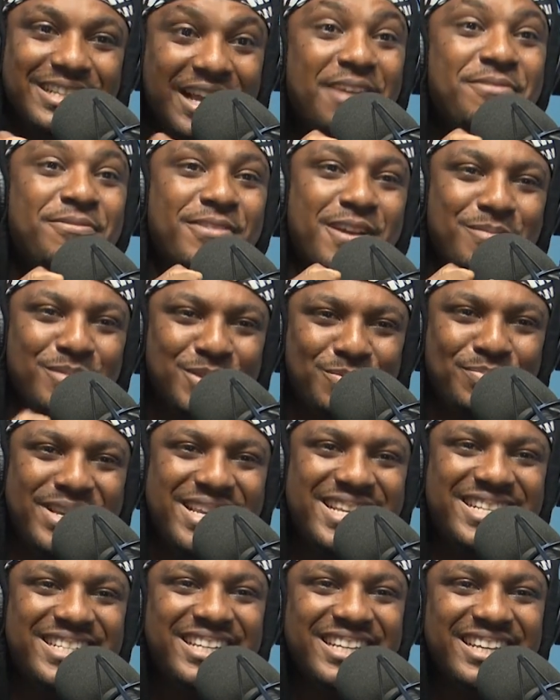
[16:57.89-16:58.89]
Ephraim's
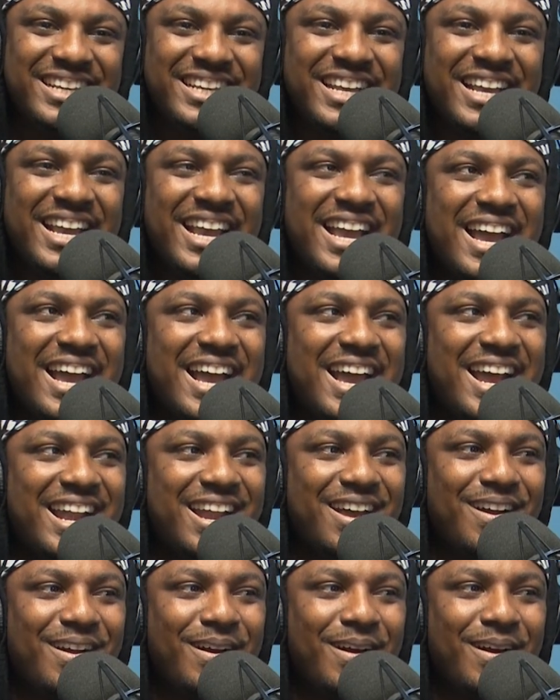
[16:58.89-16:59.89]
Beat,
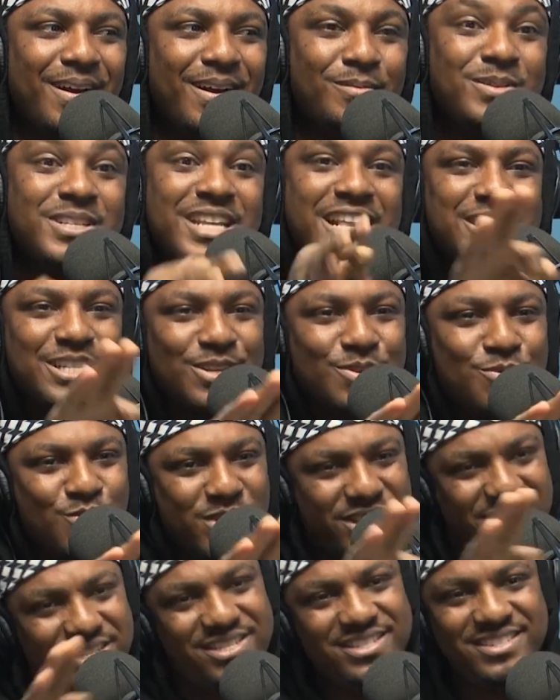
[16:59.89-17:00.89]
and St.
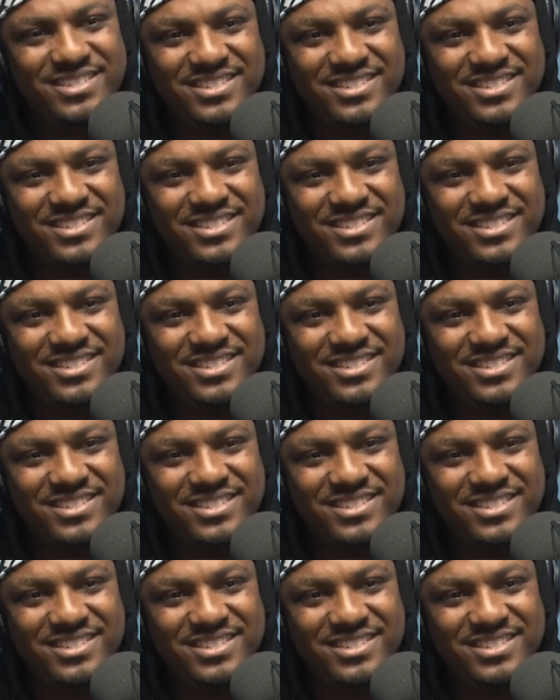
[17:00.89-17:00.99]
Louis.